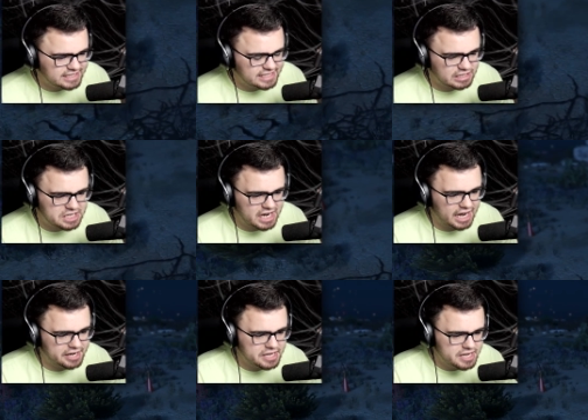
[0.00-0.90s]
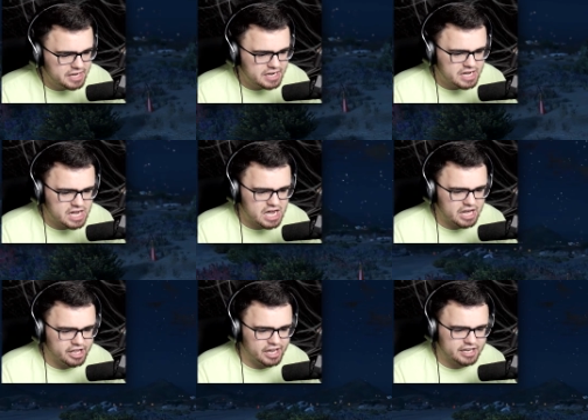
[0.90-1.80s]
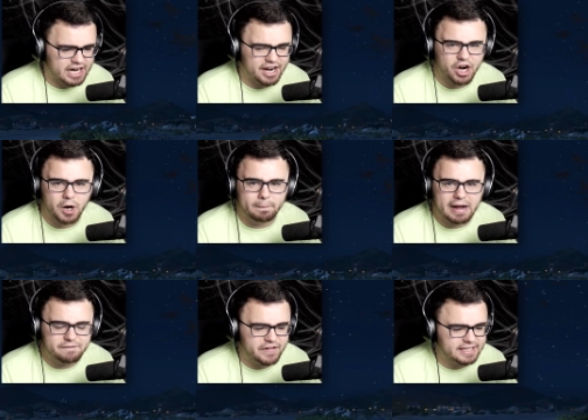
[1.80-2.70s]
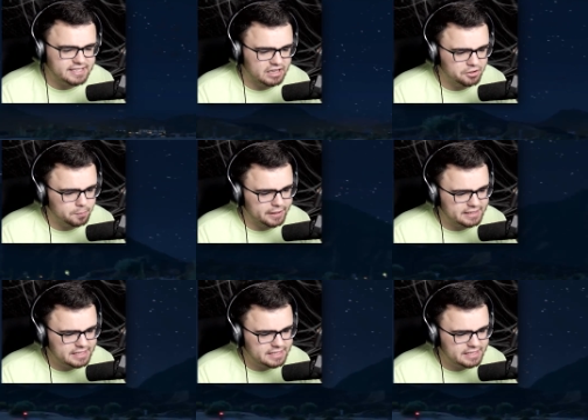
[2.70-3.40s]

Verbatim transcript: Oh, God. Oh, that kind of hurt my face a little bit.